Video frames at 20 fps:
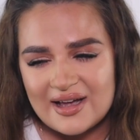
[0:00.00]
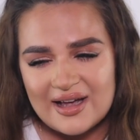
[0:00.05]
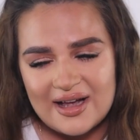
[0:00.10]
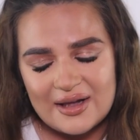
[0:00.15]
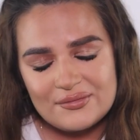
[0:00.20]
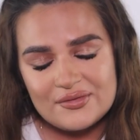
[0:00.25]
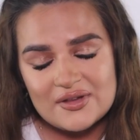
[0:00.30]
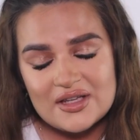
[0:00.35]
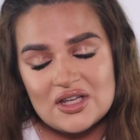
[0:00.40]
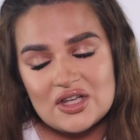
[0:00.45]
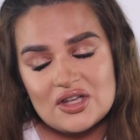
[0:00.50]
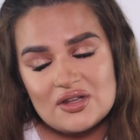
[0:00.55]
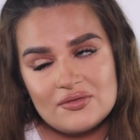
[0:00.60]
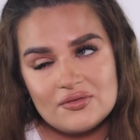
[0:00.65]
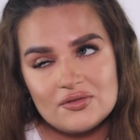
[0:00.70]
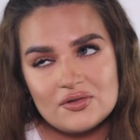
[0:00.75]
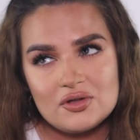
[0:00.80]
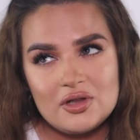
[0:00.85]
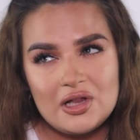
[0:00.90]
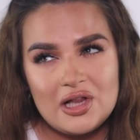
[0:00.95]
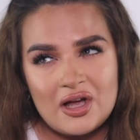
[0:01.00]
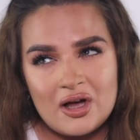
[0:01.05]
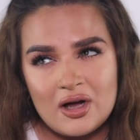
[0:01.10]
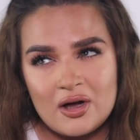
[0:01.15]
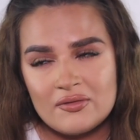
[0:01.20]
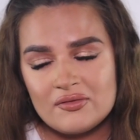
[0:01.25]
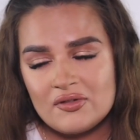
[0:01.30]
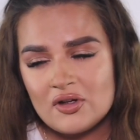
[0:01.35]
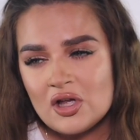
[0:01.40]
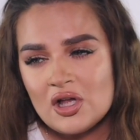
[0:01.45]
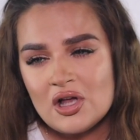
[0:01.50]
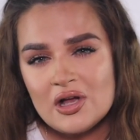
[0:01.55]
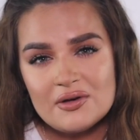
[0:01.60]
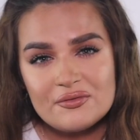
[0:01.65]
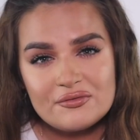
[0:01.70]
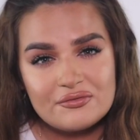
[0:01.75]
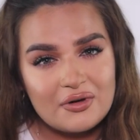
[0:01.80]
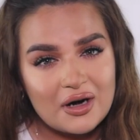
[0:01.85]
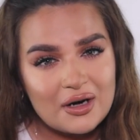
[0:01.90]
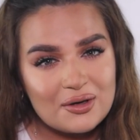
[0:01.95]
I think if you love
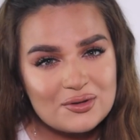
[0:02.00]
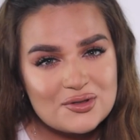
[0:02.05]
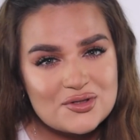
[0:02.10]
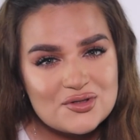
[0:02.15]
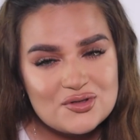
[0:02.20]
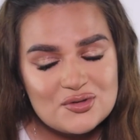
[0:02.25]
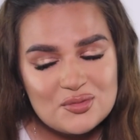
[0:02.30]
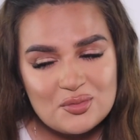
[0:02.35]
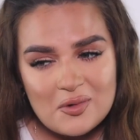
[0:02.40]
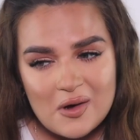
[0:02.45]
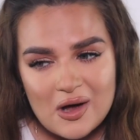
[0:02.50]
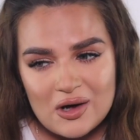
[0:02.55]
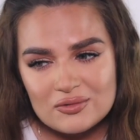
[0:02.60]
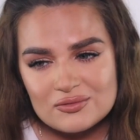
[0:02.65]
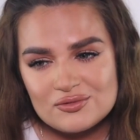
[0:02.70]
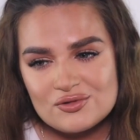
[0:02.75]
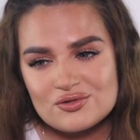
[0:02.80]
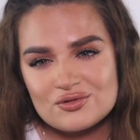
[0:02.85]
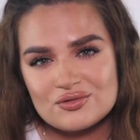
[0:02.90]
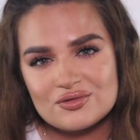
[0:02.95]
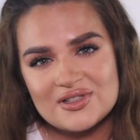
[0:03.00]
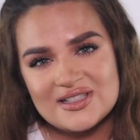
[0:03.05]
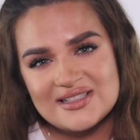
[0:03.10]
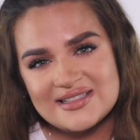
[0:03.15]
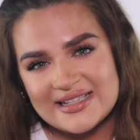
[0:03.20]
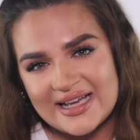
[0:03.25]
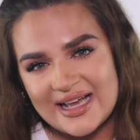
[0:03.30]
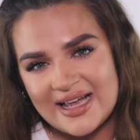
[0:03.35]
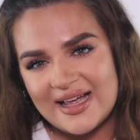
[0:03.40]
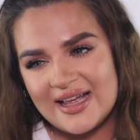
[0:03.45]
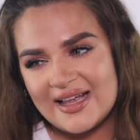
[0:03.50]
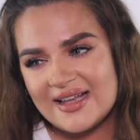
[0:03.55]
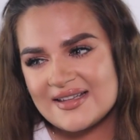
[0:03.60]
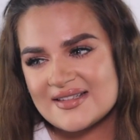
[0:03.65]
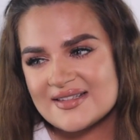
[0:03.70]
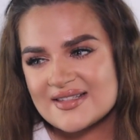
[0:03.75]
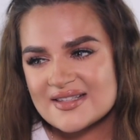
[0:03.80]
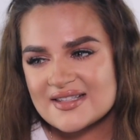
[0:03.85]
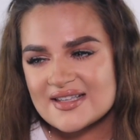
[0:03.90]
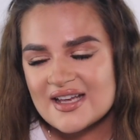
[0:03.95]
Fragrance Du Bois Au Jeune
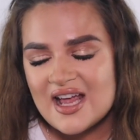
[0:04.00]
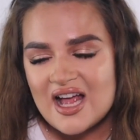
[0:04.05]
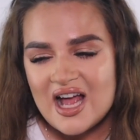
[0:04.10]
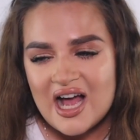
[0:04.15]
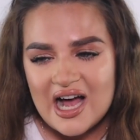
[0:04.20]
Intense,